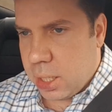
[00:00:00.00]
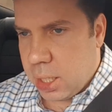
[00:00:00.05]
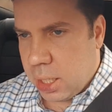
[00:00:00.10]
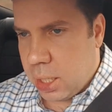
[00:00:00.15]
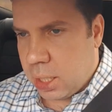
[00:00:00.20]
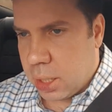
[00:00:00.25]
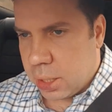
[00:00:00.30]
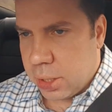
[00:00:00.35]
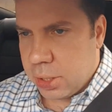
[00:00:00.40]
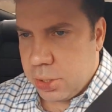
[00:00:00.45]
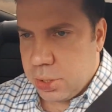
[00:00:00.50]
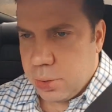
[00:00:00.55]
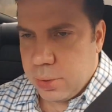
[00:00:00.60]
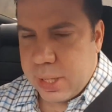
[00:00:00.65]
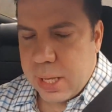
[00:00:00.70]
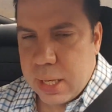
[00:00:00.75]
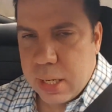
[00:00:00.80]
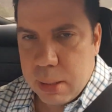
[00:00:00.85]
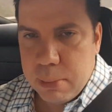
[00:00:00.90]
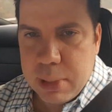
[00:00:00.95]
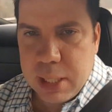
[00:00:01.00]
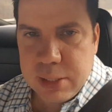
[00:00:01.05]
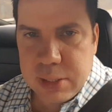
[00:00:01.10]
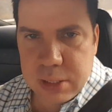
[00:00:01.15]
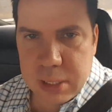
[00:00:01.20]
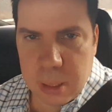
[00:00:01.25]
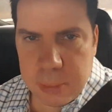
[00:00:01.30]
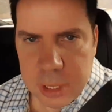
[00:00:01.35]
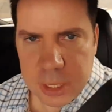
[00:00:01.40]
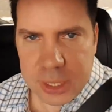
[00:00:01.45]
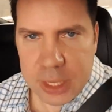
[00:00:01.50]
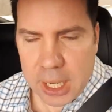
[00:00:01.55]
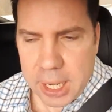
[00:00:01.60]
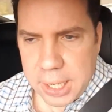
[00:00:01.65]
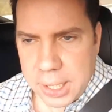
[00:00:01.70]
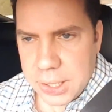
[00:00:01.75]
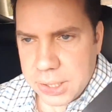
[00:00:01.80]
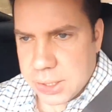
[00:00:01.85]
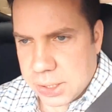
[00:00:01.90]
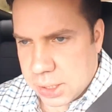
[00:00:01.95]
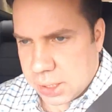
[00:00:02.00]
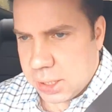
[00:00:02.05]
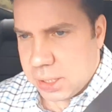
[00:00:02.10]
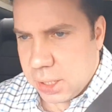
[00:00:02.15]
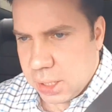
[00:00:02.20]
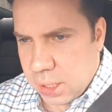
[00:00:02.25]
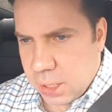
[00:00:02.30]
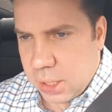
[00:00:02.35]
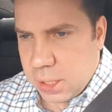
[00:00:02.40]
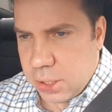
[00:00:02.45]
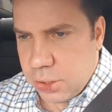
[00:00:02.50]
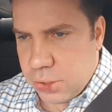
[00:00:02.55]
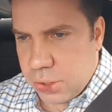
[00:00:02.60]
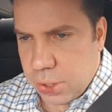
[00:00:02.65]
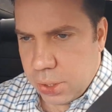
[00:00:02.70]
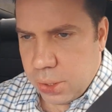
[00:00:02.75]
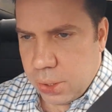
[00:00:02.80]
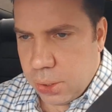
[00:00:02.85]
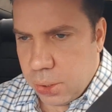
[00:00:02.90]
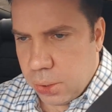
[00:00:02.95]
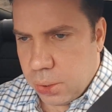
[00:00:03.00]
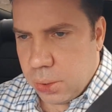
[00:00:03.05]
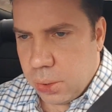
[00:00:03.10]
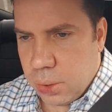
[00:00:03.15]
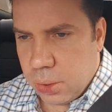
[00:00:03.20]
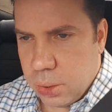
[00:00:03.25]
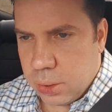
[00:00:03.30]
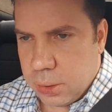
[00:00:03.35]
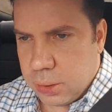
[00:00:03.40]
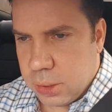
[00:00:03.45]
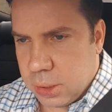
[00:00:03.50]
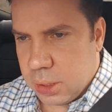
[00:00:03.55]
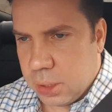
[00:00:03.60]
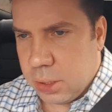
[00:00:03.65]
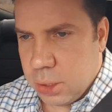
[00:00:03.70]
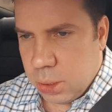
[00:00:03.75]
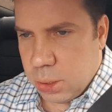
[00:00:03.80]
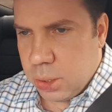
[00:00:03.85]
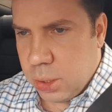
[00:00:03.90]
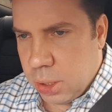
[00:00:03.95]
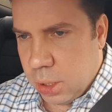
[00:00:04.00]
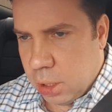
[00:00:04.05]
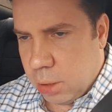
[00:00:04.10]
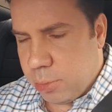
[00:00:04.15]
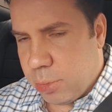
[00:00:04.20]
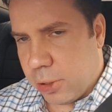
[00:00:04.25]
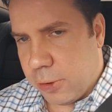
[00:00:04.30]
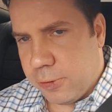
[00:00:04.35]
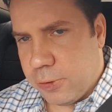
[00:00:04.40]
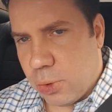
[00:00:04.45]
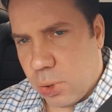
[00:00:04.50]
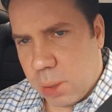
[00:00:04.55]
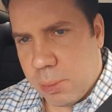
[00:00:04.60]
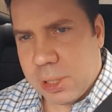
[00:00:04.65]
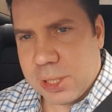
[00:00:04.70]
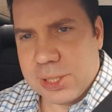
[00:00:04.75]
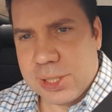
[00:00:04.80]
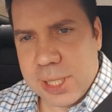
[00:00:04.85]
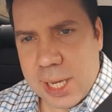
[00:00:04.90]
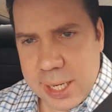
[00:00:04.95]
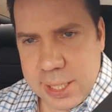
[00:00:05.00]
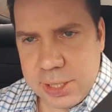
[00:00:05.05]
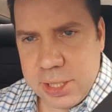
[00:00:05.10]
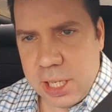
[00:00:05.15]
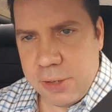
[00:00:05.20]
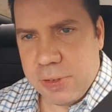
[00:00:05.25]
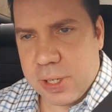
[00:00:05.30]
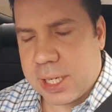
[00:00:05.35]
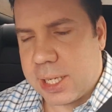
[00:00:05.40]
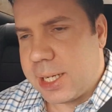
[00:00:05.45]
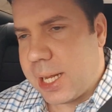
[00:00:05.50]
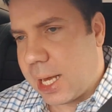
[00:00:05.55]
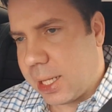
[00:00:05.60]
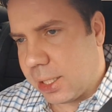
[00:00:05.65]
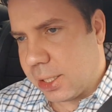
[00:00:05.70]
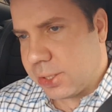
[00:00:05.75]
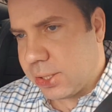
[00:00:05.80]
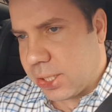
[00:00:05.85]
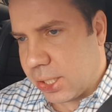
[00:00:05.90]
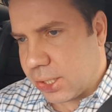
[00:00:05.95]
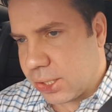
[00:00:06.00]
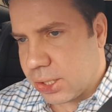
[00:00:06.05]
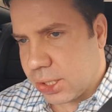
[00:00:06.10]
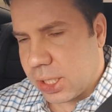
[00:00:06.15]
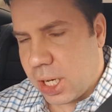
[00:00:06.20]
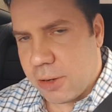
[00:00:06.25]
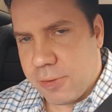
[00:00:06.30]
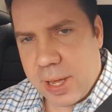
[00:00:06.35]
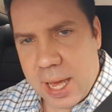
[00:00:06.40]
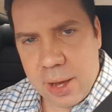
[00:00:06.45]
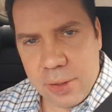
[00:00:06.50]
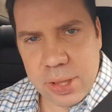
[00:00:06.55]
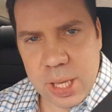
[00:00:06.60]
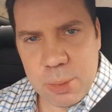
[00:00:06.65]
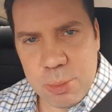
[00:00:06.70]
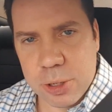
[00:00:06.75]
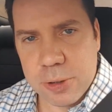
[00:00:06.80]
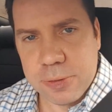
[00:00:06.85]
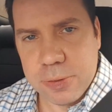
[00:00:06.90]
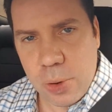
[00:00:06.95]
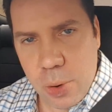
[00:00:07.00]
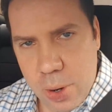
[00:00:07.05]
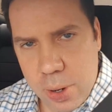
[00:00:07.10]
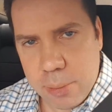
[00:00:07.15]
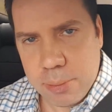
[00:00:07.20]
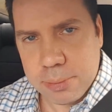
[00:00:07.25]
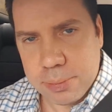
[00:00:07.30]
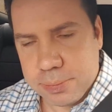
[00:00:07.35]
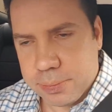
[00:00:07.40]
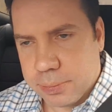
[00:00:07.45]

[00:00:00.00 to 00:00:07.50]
And I'm going to do that on my summer tires to perform a scientific analysis of how they perform.